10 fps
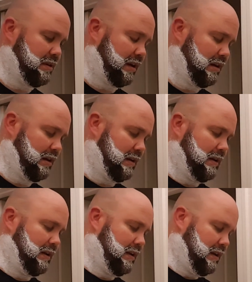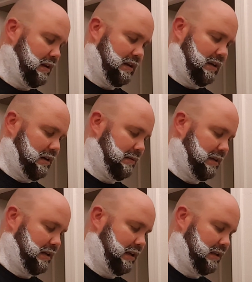But, I
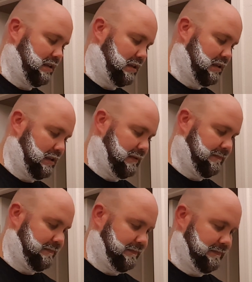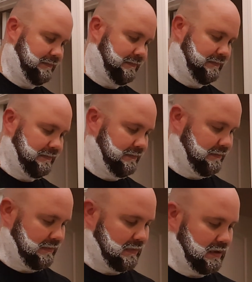mean, it
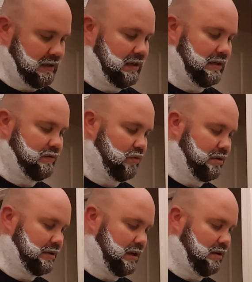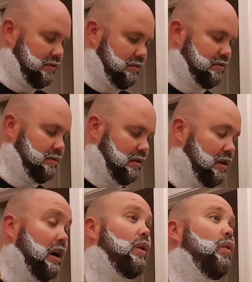has worked out
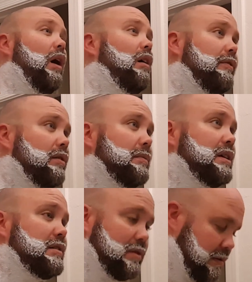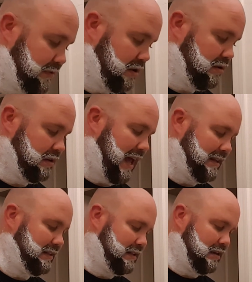well for me. So if you're
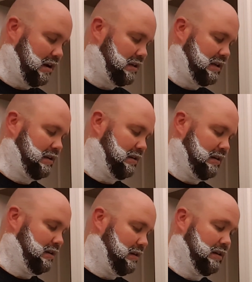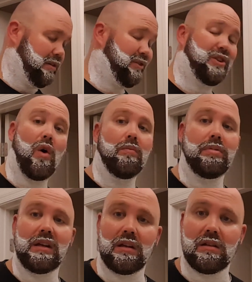hesitant on it, don't
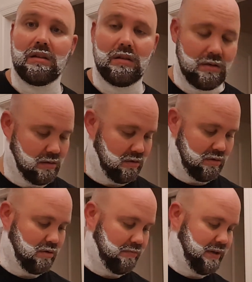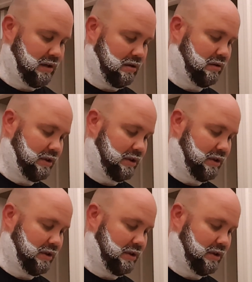be. Don't be at all.